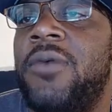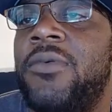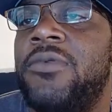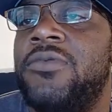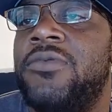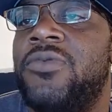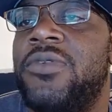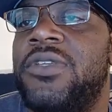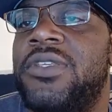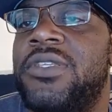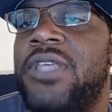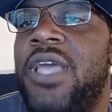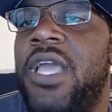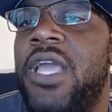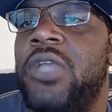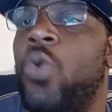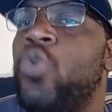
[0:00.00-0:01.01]
want 20
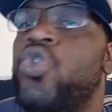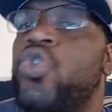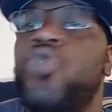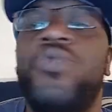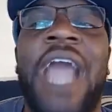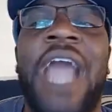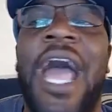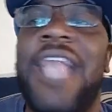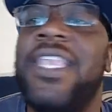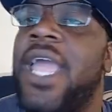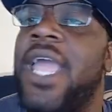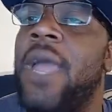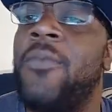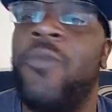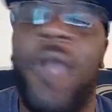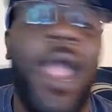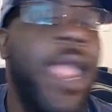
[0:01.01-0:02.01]
sacks. Oh, you
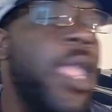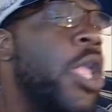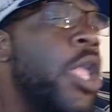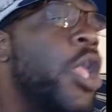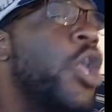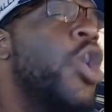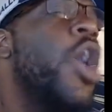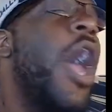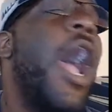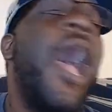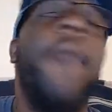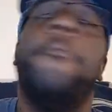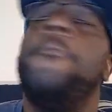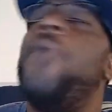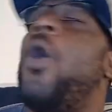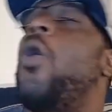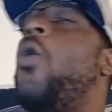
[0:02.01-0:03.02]
goddamn right.
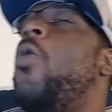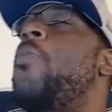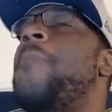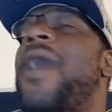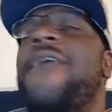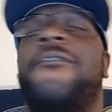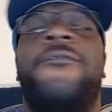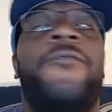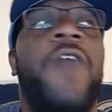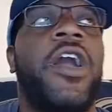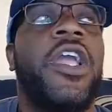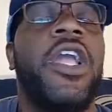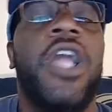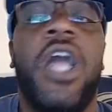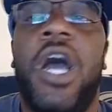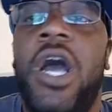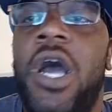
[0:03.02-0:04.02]
Oh my
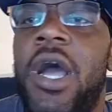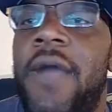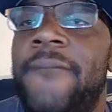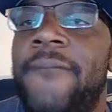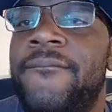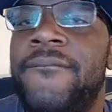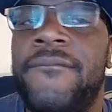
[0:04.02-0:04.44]
fucking God.